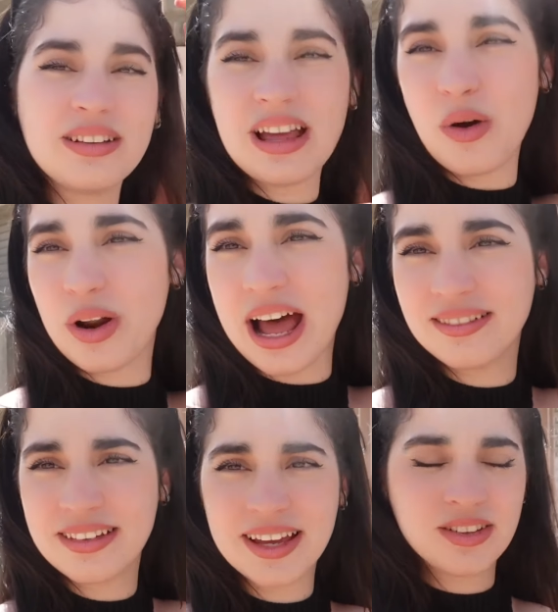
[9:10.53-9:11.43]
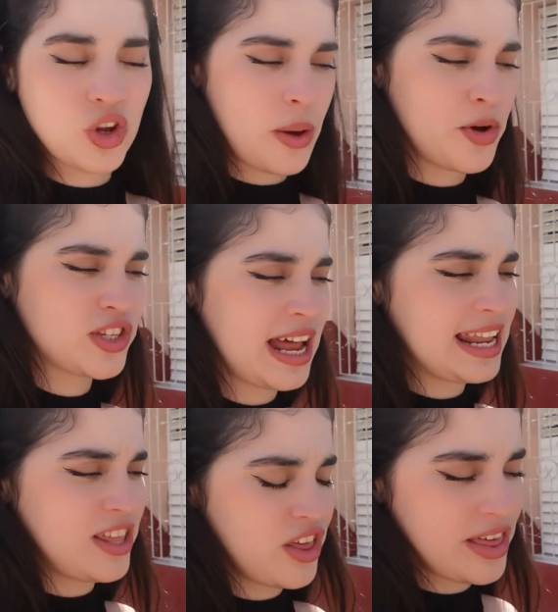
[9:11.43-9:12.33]
We haven't gone out since I've been
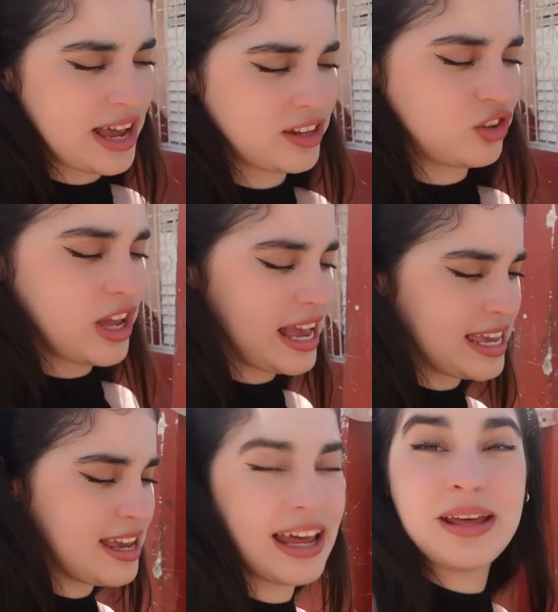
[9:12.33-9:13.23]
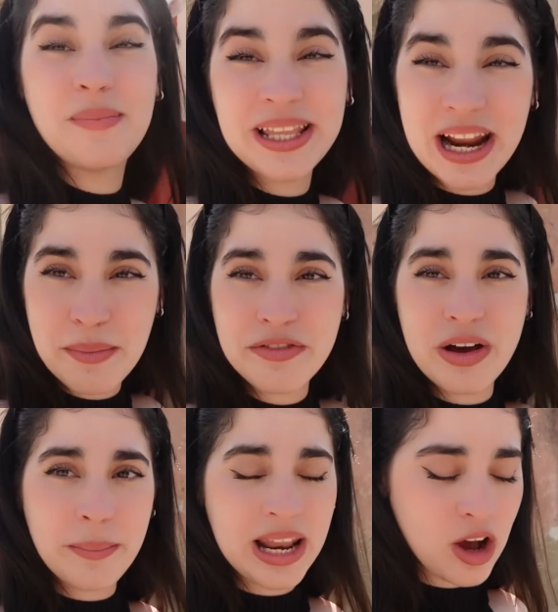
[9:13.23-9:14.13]
here. I wanted to invite my family to eat
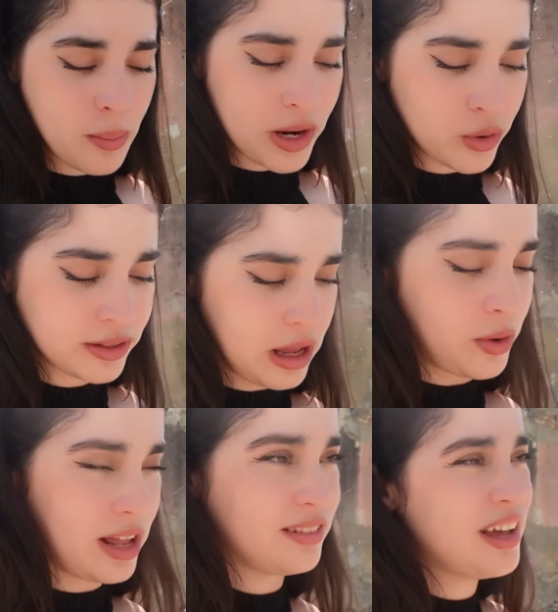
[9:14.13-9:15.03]
at a restaurant.